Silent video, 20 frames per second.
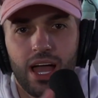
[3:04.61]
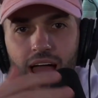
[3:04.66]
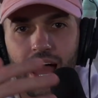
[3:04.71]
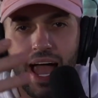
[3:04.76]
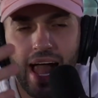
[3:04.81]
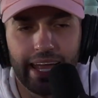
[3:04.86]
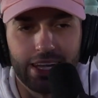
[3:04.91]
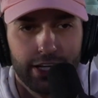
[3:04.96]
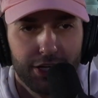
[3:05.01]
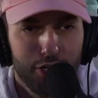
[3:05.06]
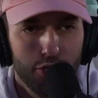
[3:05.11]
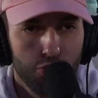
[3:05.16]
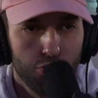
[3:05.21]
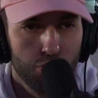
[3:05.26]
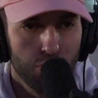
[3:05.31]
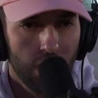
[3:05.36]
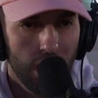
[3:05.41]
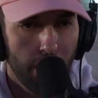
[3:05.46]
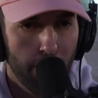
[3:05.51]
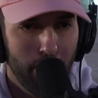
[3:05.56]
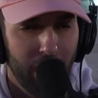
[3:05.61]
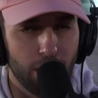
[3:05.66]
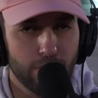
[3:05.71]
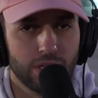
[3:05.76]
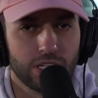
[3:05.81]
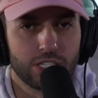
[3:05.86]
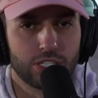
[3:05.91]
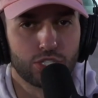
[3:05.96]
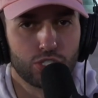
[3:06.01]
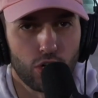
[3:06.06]
had to do a
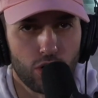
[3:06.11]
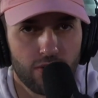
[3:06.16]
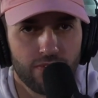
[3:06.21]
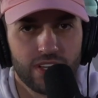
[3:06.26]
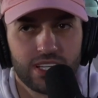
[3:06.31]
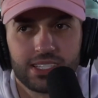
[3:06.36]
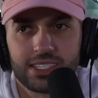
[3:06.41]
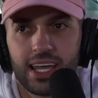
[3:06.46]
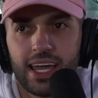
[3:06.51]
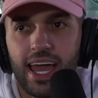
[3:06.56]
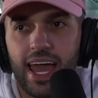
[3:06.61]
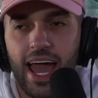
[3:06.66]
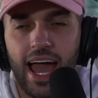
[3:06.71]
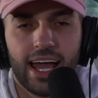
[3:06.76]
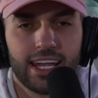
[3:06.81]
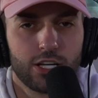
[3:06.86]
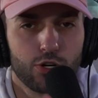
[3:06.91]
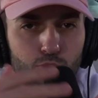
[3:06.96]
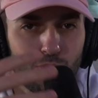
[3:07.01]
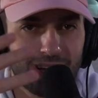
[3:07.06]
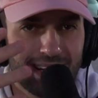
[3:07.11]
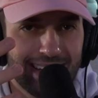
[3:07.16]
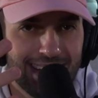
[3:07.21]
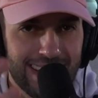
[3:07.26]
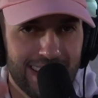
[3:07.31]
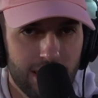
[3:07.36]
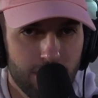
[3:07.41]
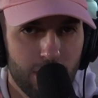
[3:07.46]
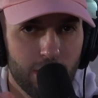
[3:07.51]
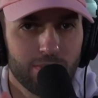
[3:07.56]
public service, had to
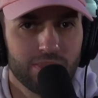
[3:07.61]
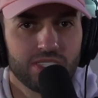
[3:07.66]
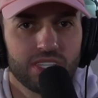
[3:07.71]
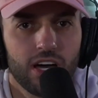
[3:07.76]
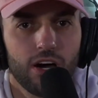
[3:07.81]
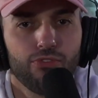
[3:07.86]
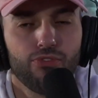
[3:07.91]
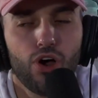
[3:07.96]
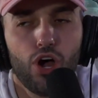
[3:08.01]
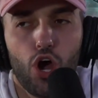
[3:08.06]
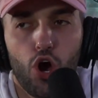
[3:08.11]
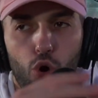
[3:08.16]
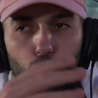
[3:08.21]
redeem himself.